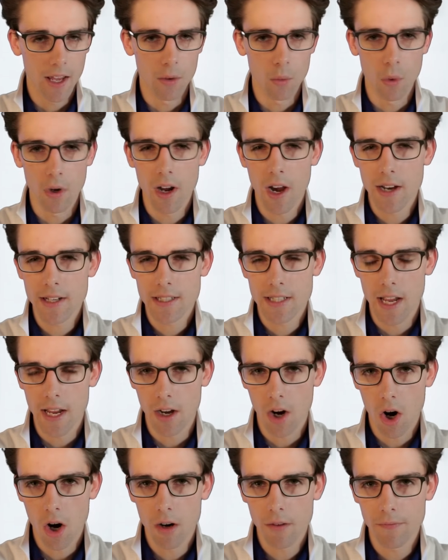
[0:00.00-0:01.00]
And when I say
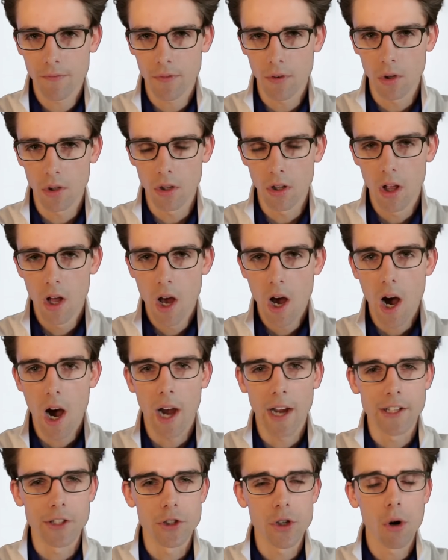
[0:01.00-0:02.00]
harmful,
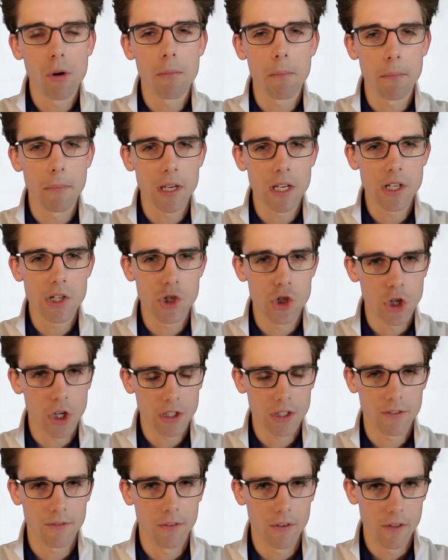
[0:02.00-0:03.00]
I don't mean
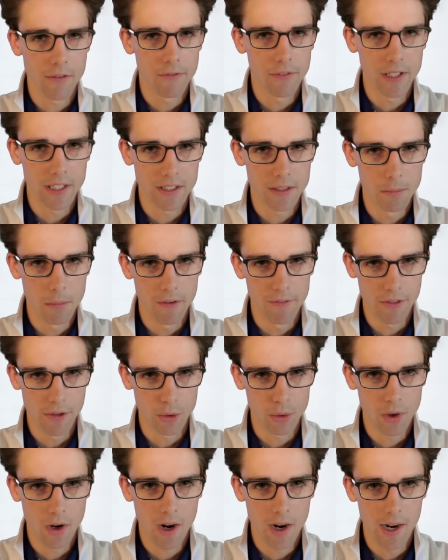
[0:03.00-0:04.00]
just for the victim of the
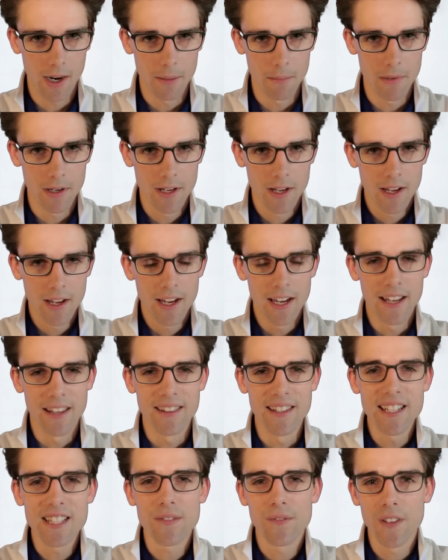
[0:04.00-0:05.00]
crime.
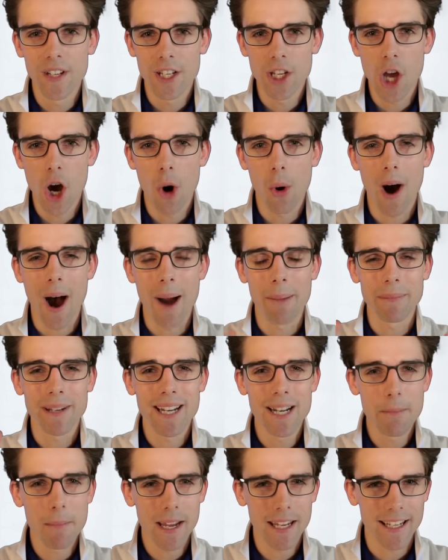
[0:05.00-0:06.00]
In this video, I'm
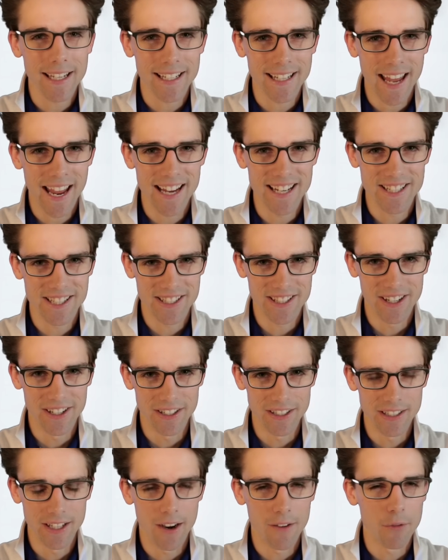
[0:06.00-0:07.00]
gonna make a case
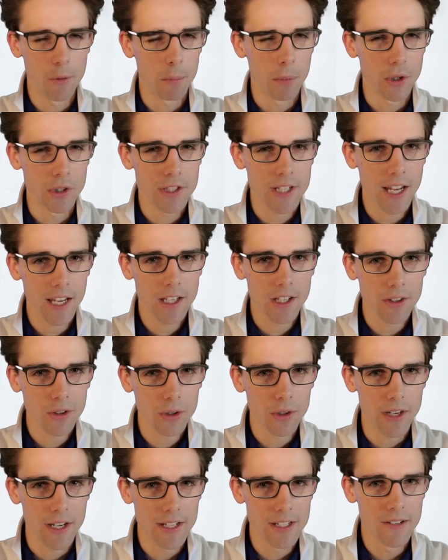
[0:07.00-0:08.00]
study of a
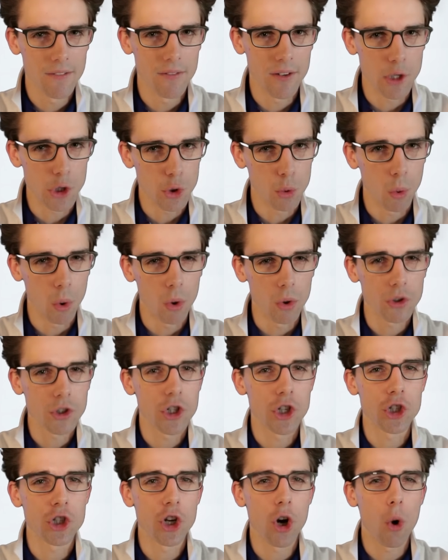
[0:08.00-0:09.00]
particular individual
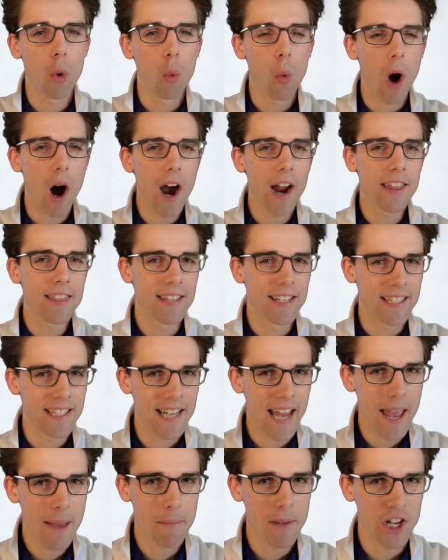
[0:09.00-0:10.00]
to show why the
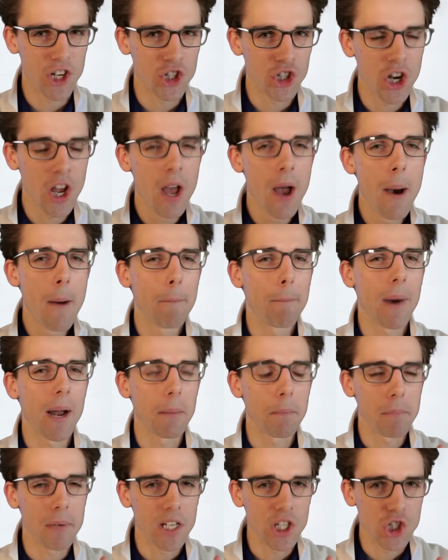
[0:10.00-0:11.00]
damage
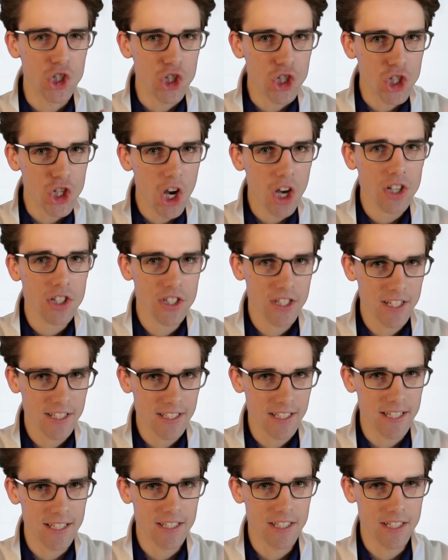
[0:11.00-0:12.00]
might be just
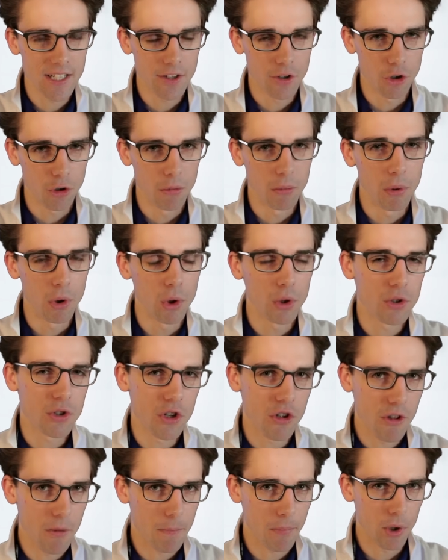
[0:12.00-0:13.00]
as considerable
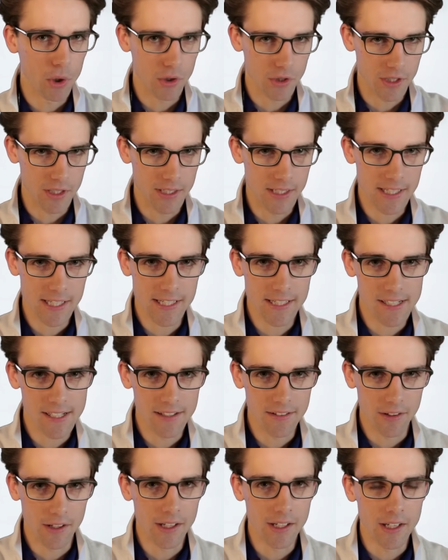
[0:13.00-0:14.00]
to the person
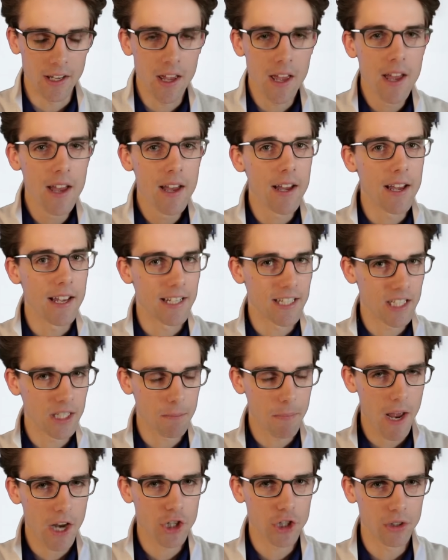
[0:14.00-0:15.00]
stealing,
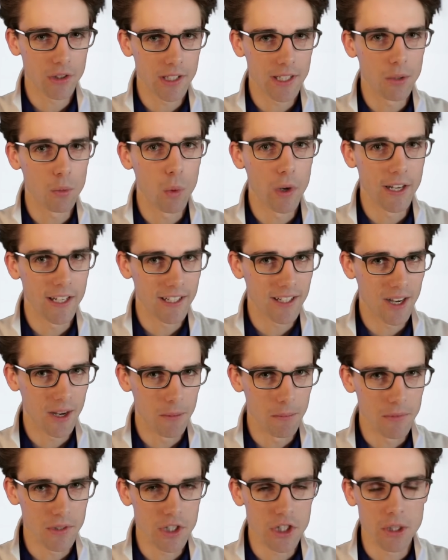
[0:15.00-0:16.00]
especially when it
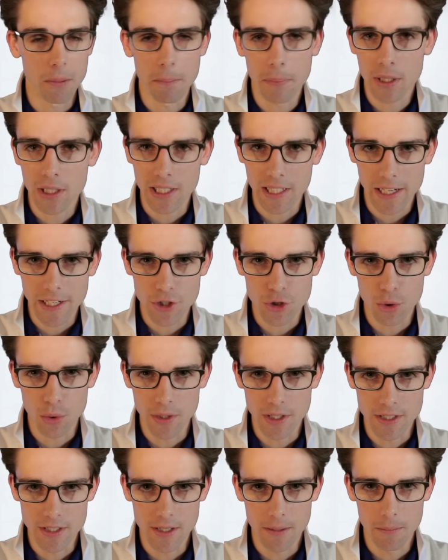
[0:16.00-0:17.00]
comes to
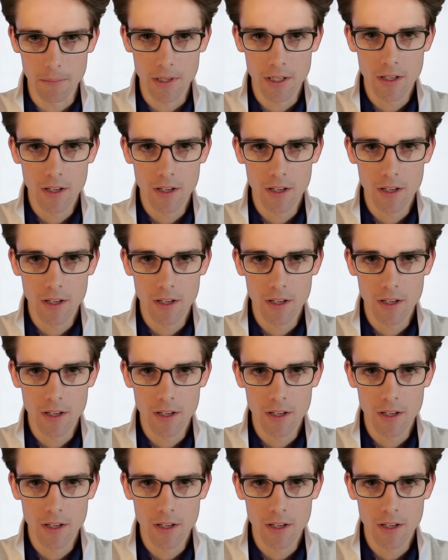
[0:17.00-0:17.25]
plagiarism.